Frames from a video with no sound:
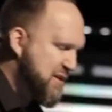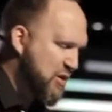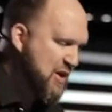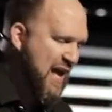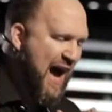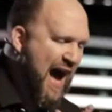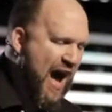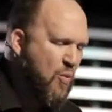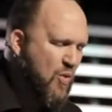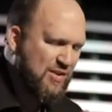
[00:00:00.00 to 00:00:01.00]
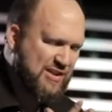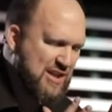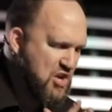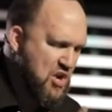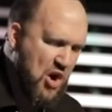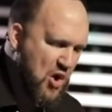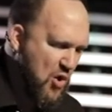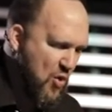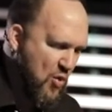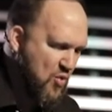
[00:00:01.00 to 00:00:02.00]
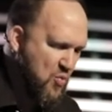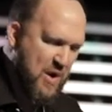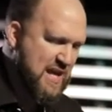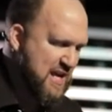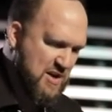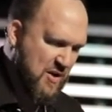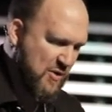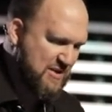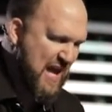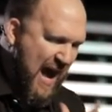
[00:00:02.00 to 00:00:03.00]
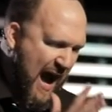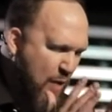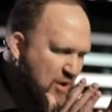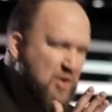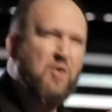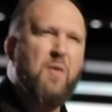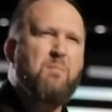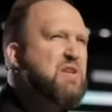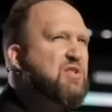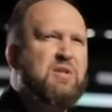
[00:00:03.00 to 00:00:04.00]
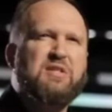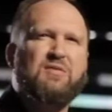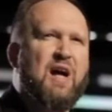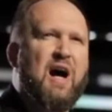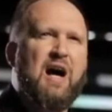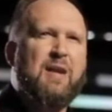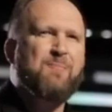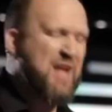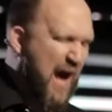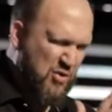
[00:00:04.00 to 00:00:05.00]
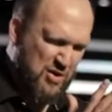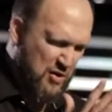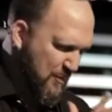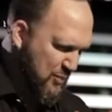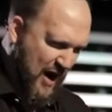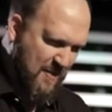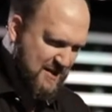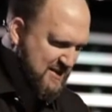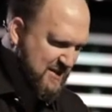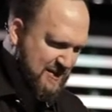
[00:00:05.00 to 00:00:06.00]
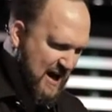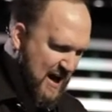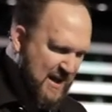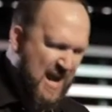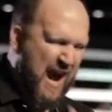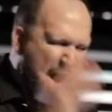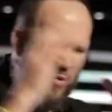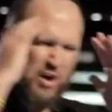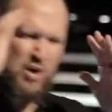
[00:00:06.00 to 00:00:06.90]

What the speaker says: closely. I want to know what he knows. I want to know the mysteries of God. I want to know the promises of God. I want to know